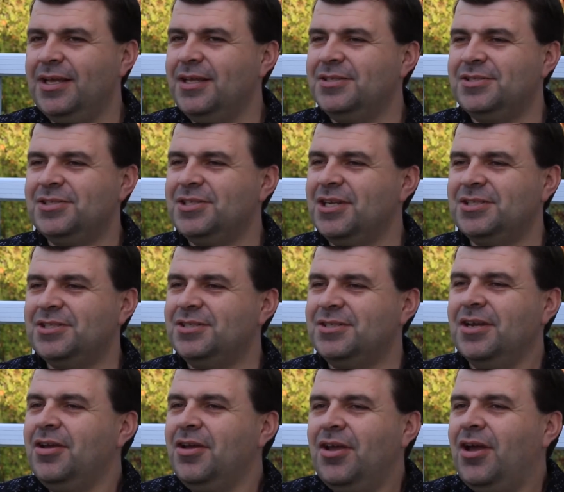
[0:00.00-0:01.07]
It's just,
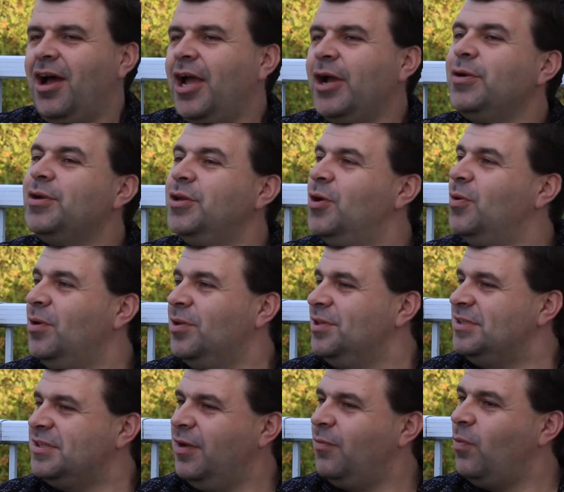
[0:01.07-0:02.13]
I already know all the
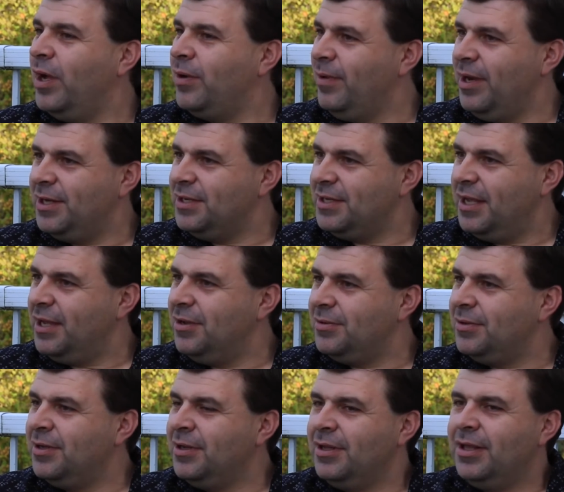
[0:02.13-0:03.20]
stuff. Why write it
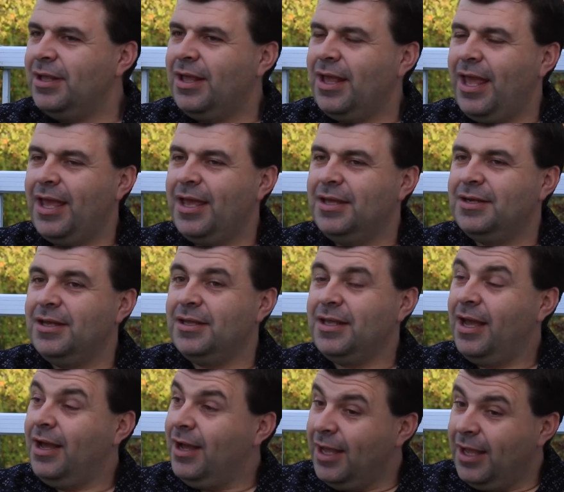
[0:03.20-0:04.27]
down? And
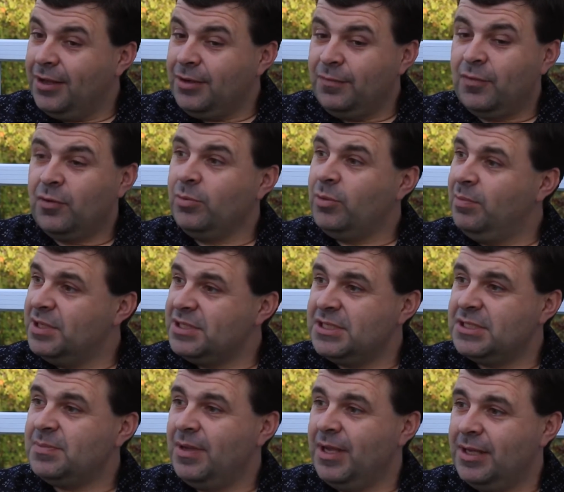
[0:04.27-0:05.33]
yeah, I had a formal
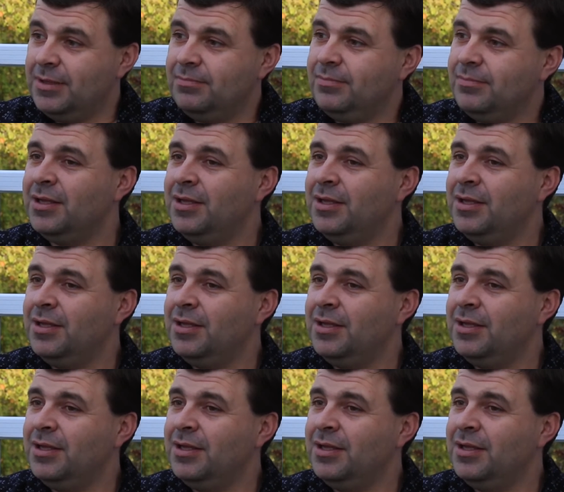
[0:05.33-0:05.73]
business plan.